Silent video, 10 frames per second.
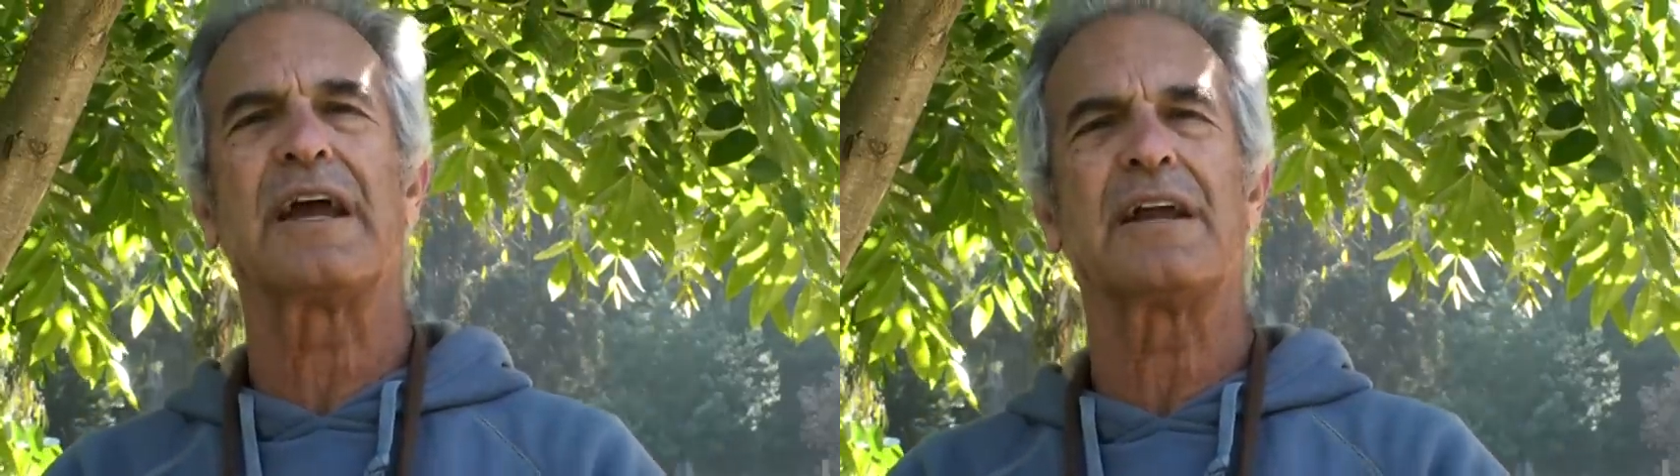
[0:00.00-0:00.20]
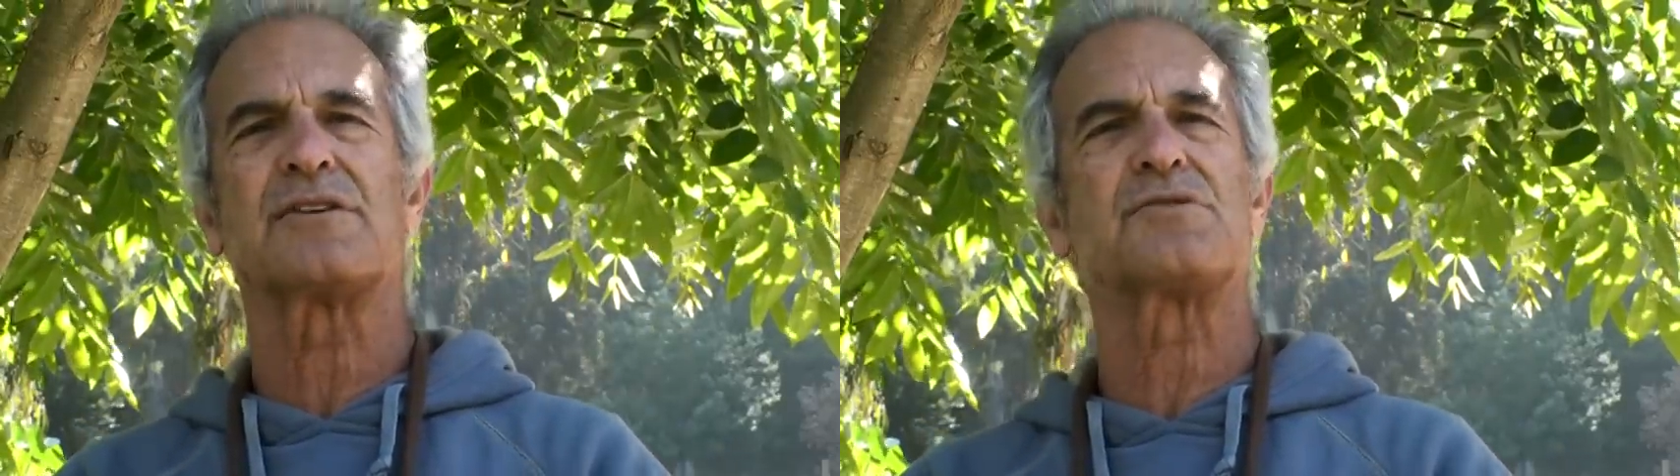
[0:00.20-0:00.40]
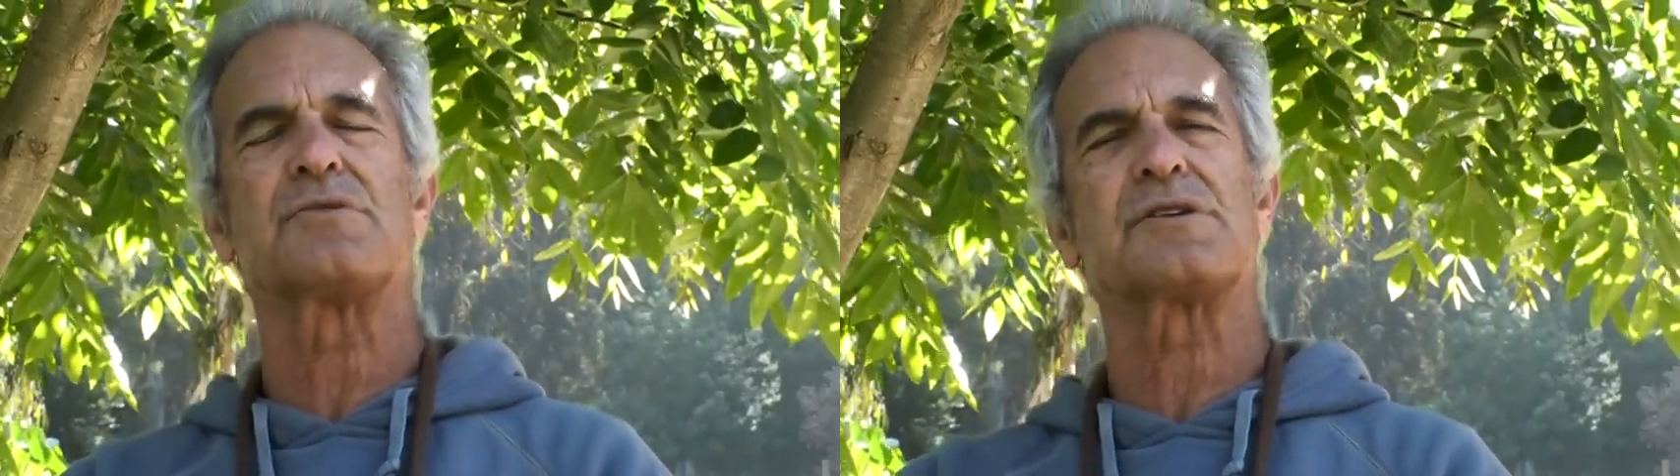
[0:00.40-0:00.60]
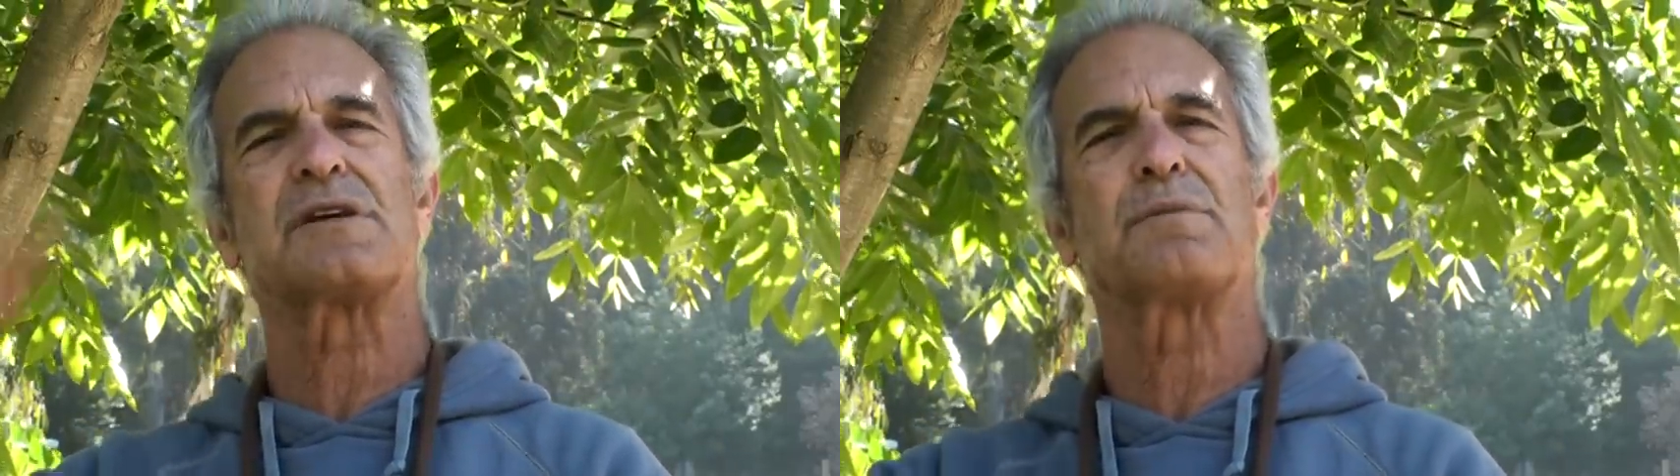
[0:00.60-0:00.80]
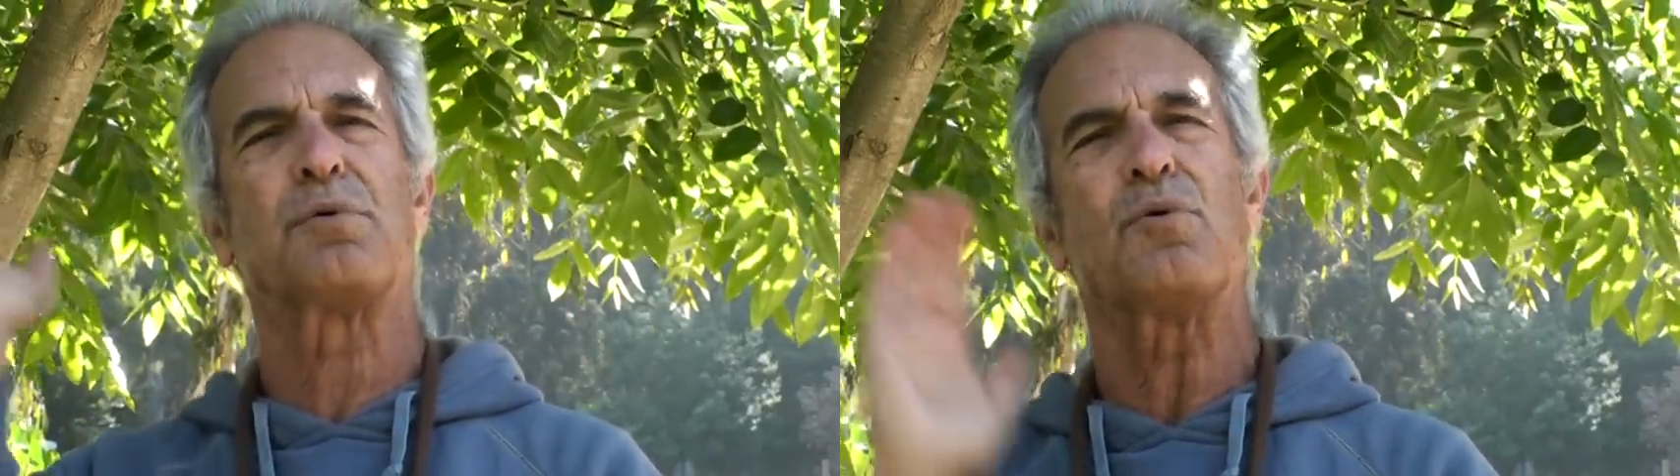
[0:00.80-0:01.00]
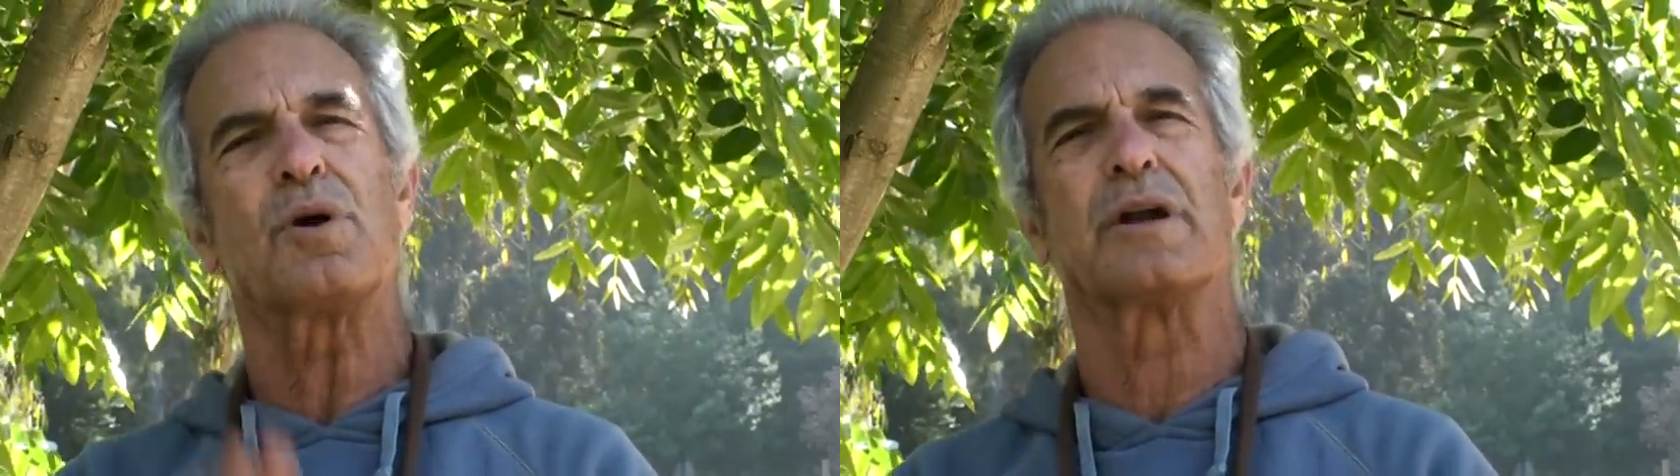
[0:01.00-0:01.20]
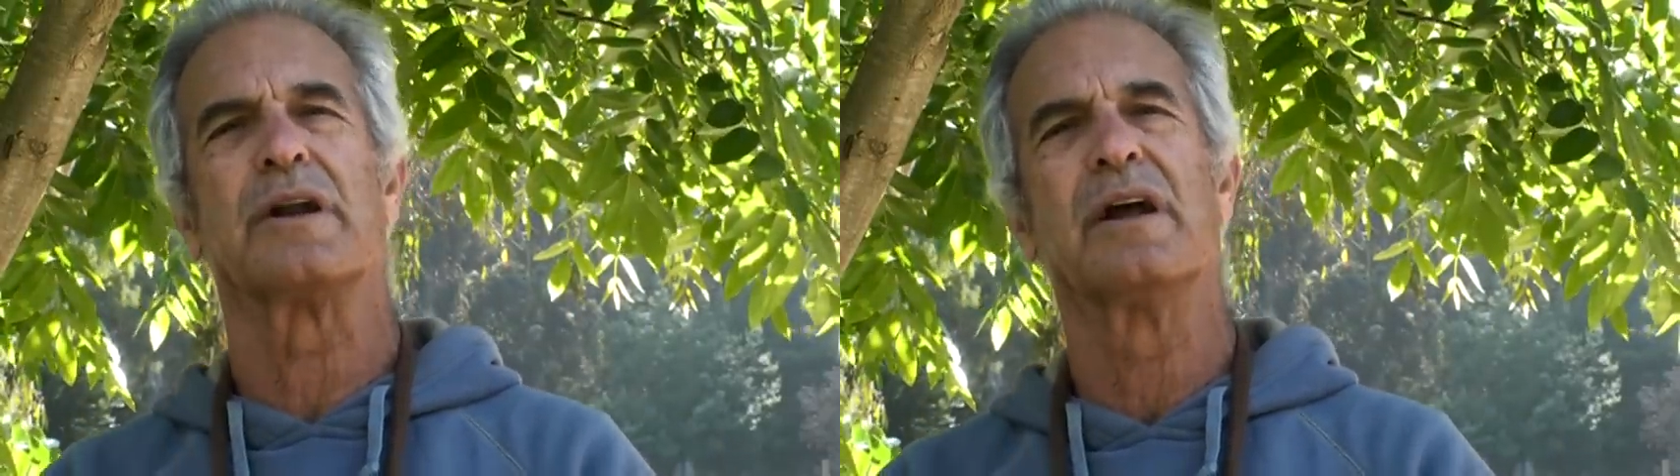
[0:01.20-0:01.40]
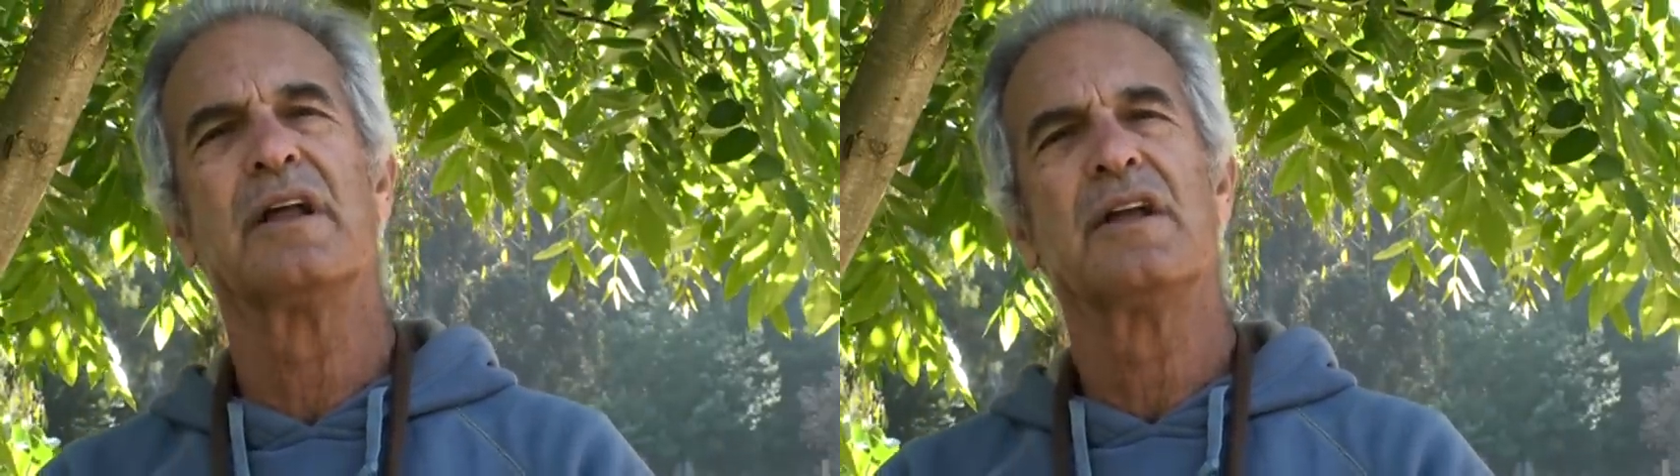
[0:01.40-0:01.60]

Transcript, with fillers: head as soon as they're born.